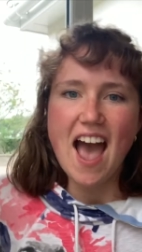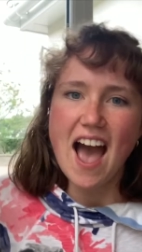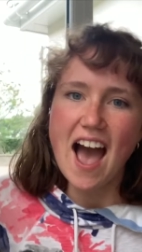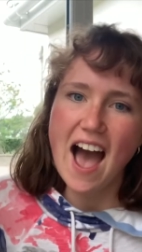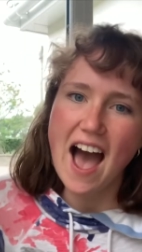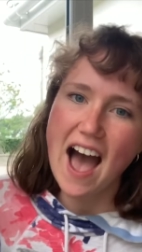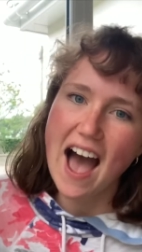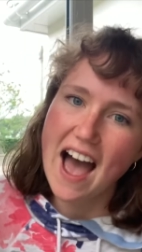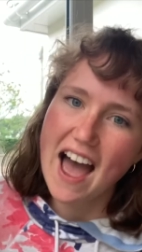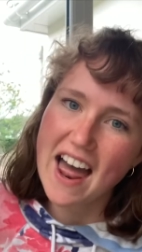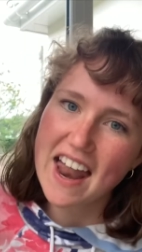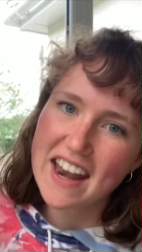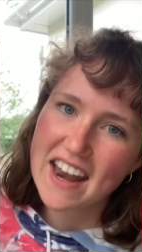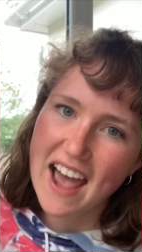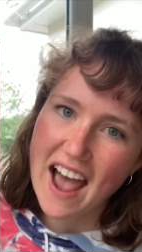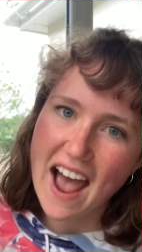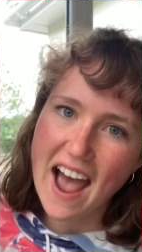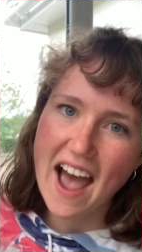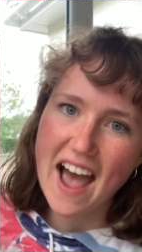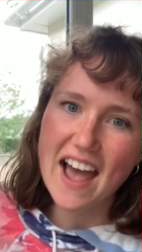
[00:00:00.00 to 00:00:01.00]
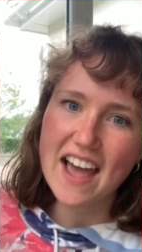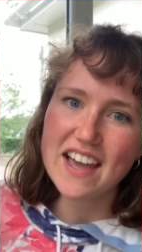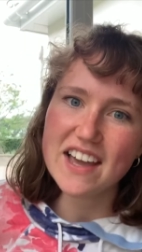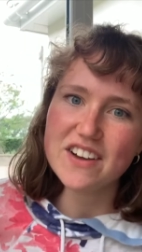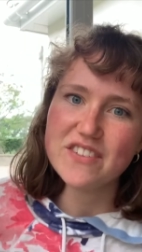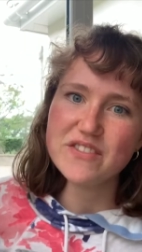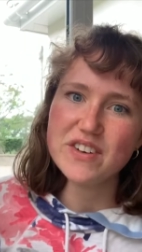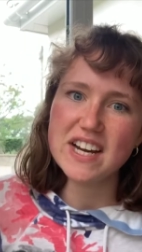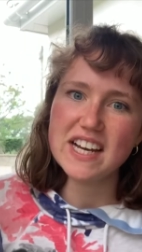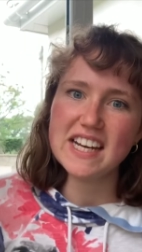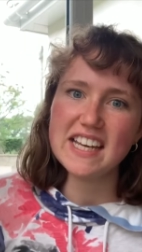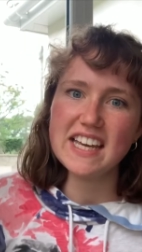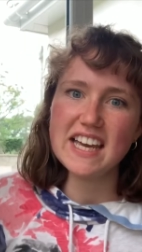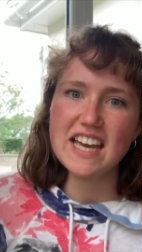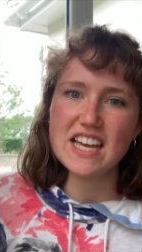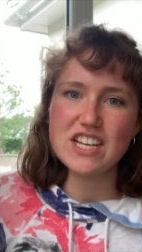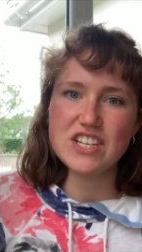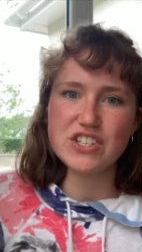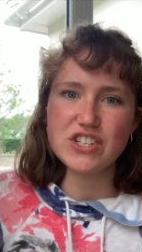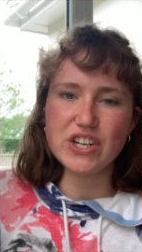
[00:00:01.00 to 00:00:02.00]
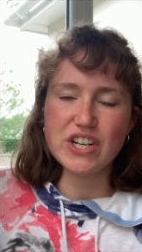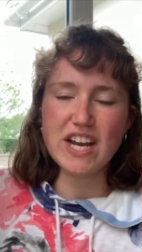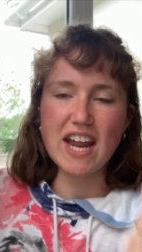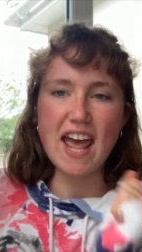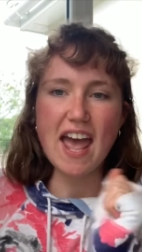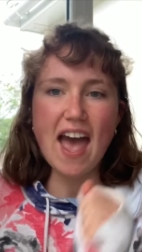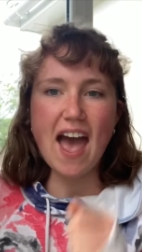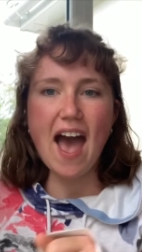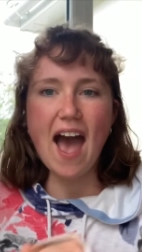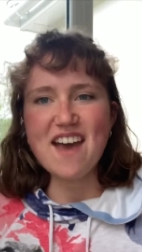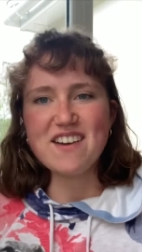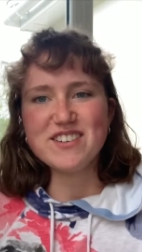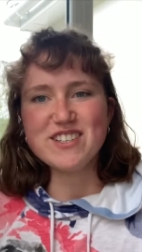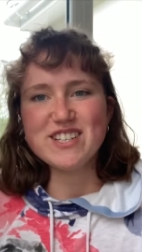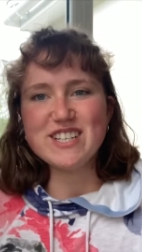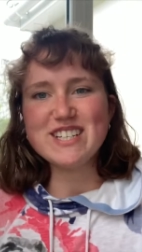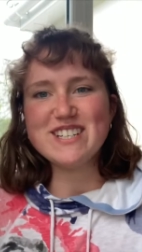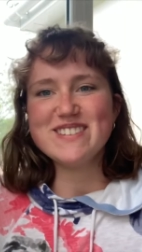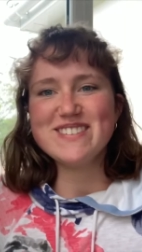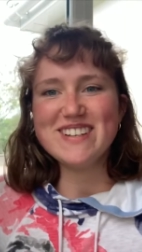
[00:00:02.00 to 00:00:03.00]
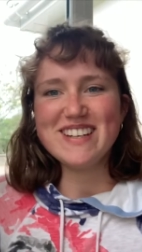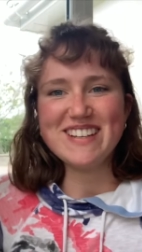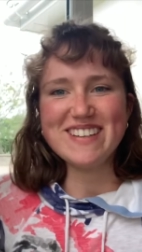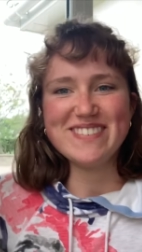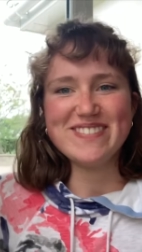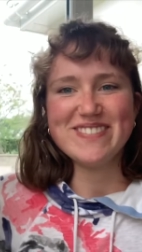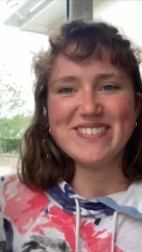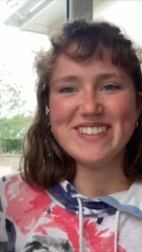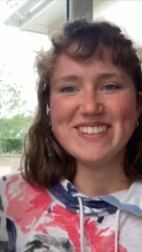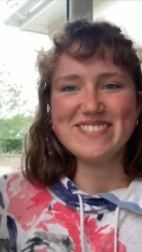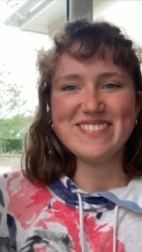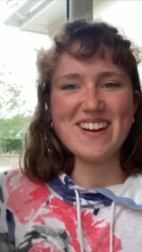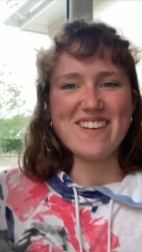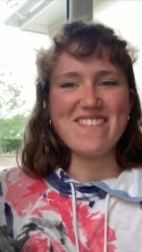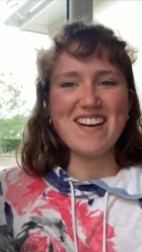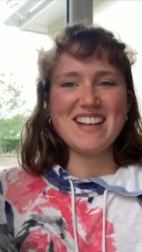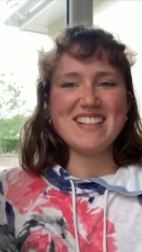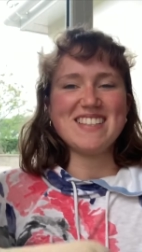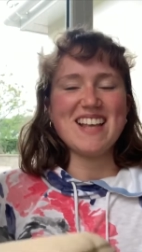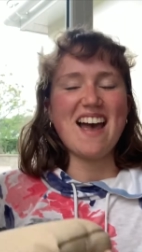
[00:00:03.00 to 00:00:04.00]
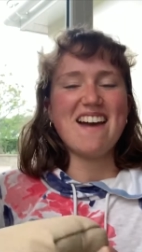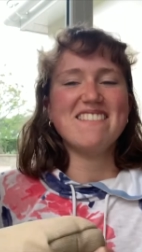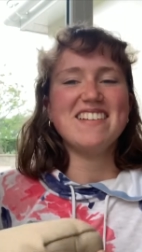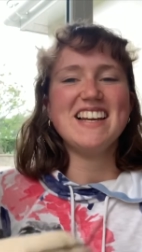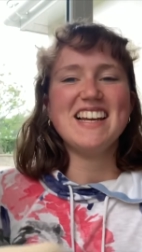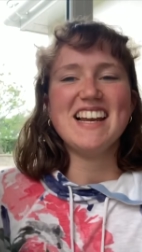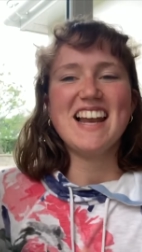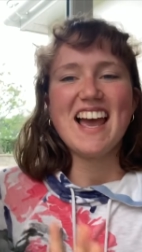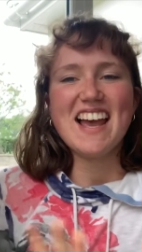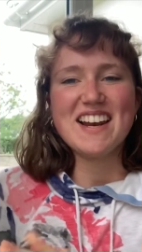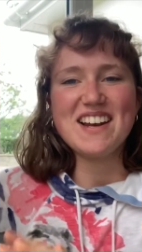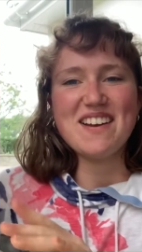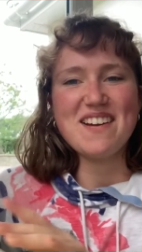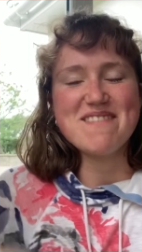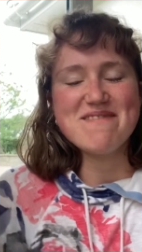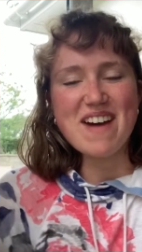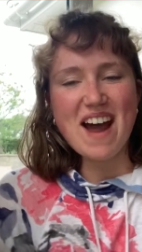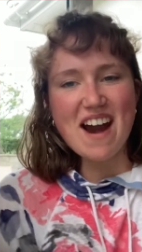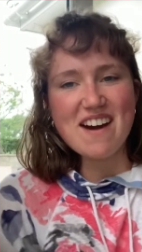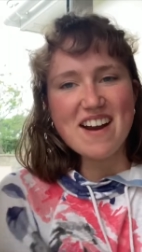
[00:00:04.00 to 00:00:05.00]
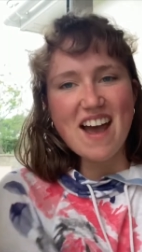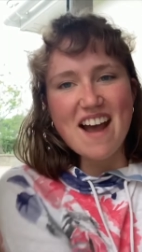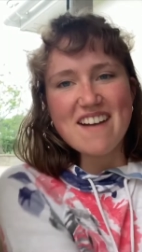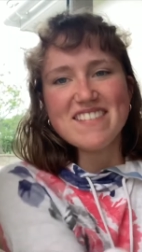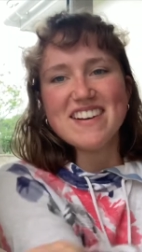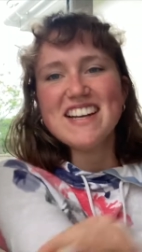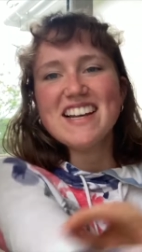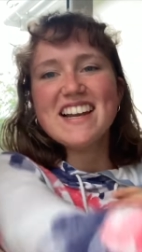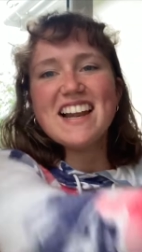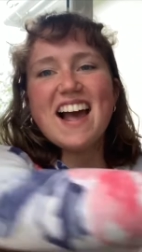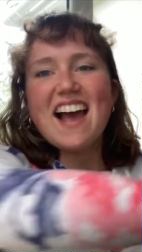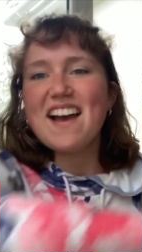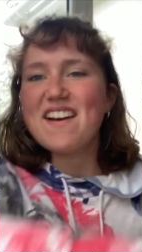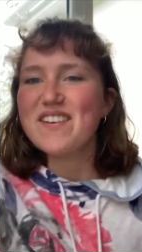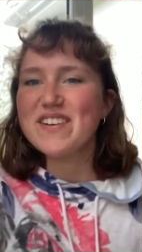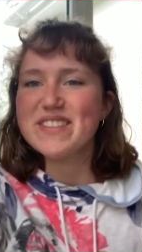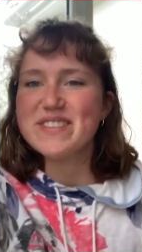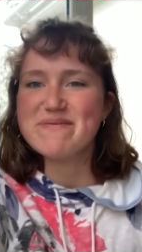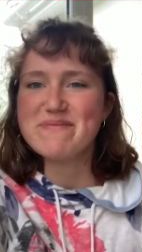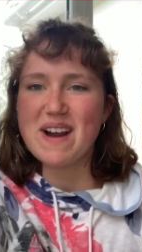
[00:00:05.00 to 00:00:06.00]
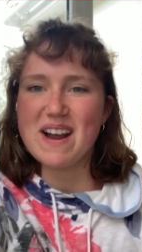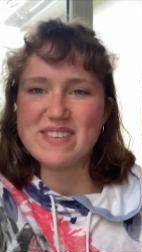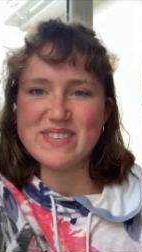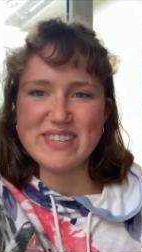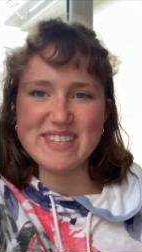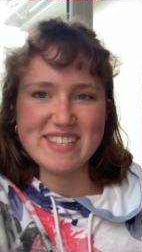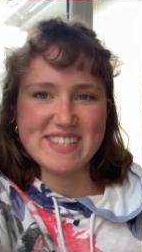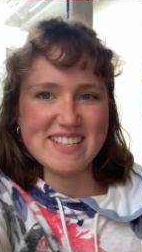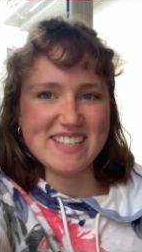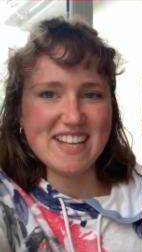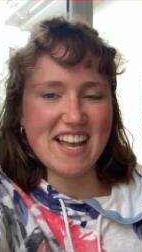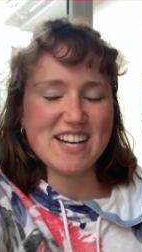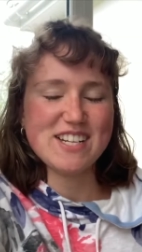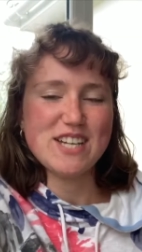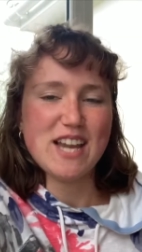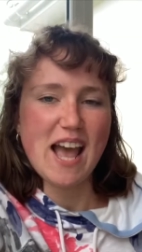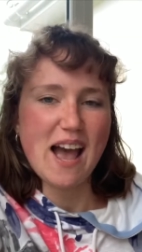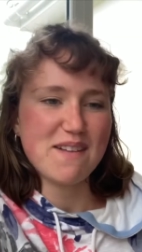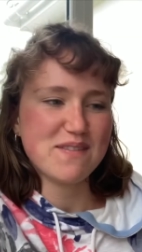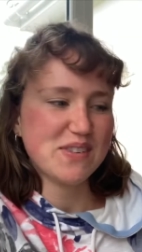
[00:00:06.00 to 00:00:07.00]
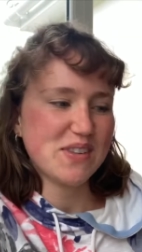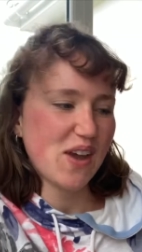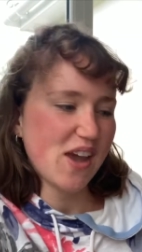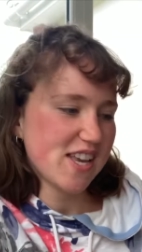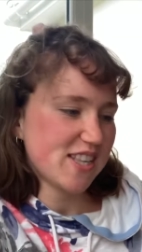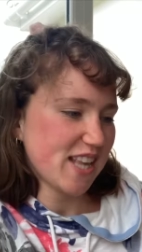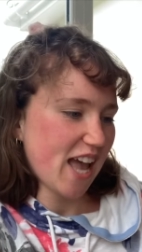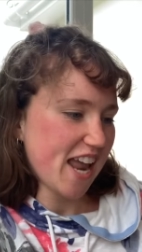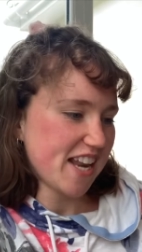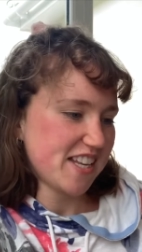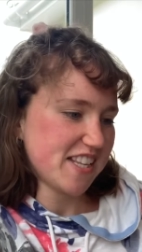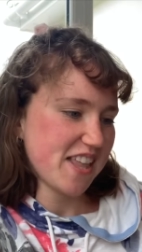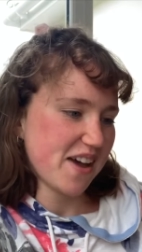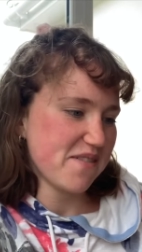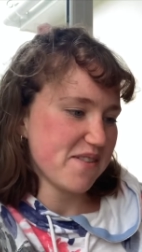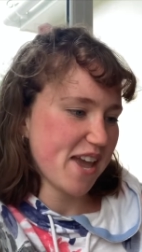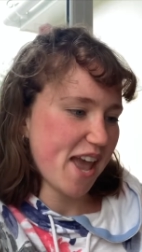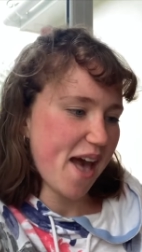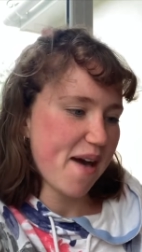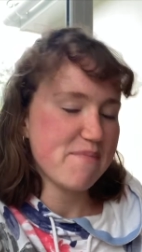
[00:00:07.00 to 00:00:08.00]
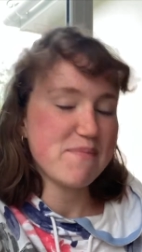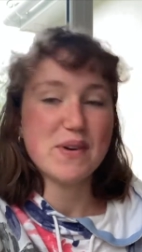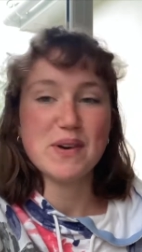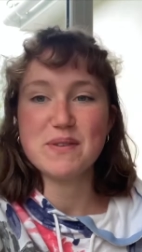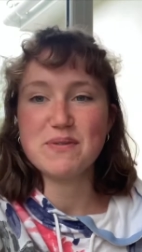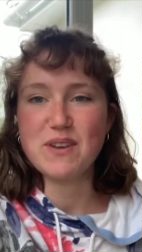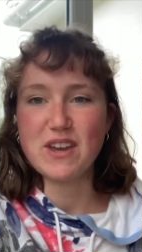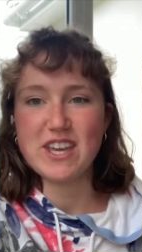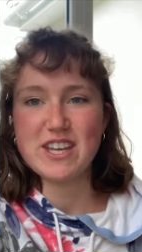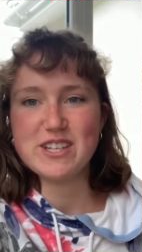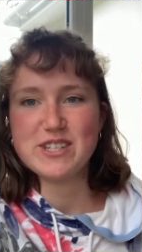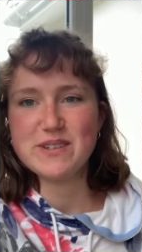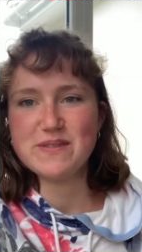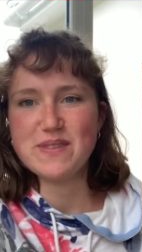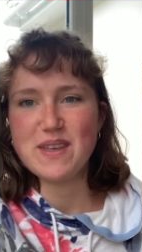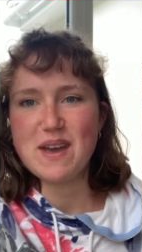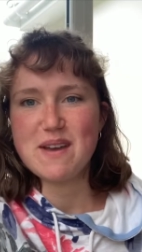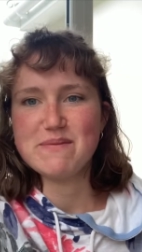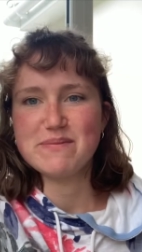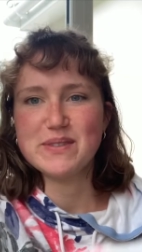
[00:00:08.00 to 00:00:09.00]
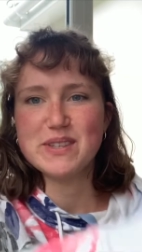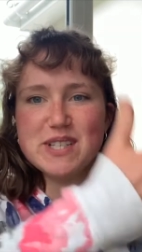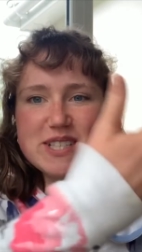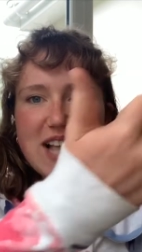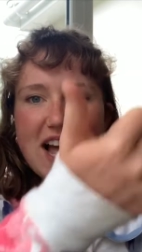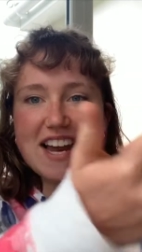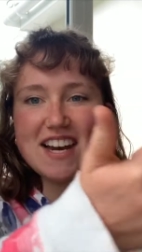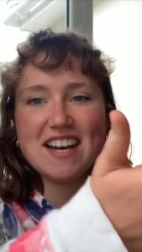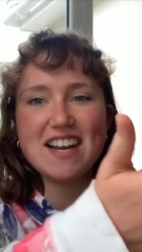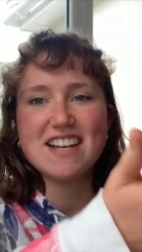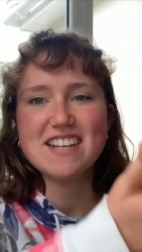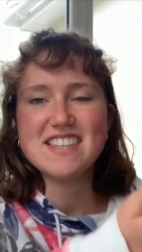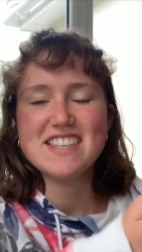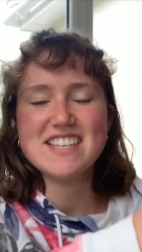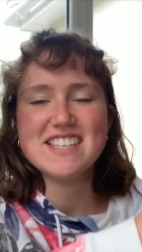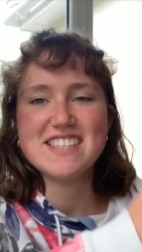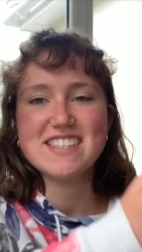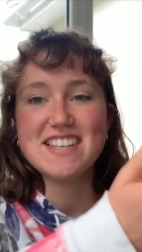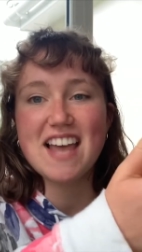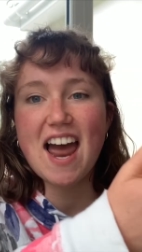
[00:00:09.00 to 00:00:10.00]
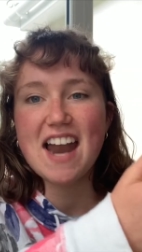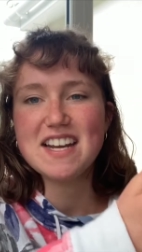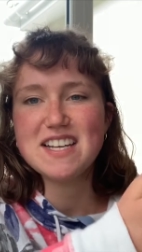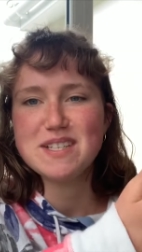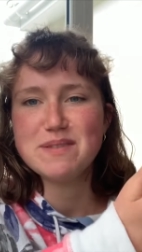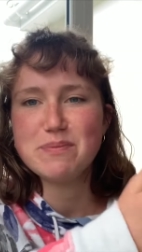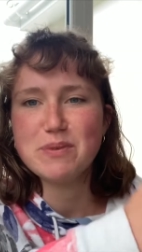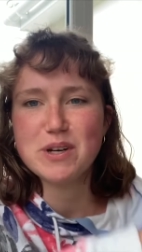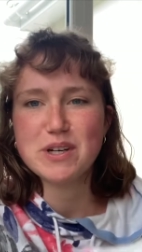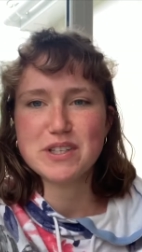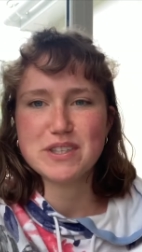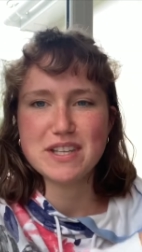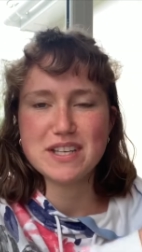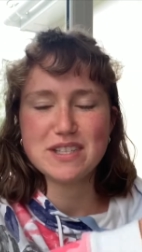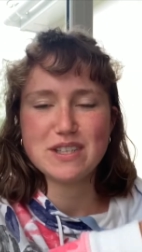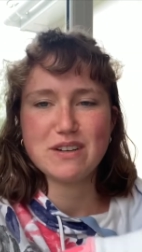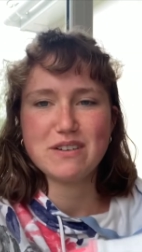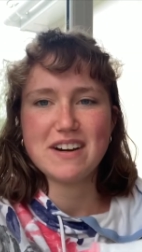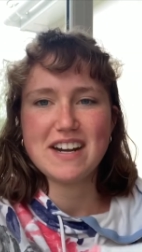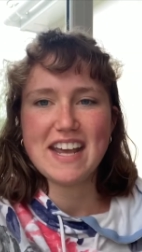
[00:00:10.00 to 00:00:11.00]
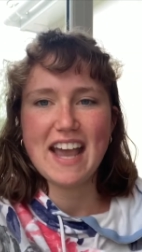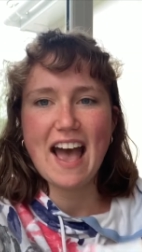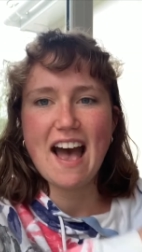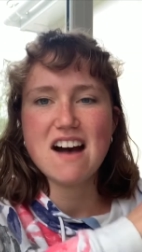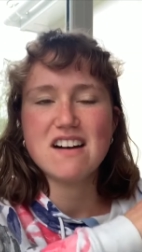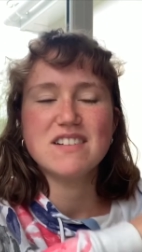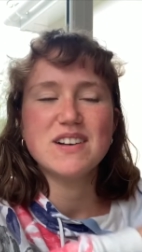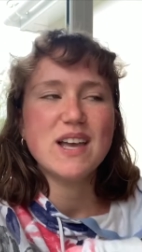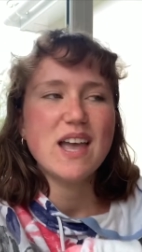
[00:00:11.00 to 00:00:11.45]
and I really enjoyed it. It was just a really fun romance. I really like Chloe Brown. I really like all the Brown sisters, actually. I'm so excited that we get a book for each of them, because like there's Danny's book that's already out.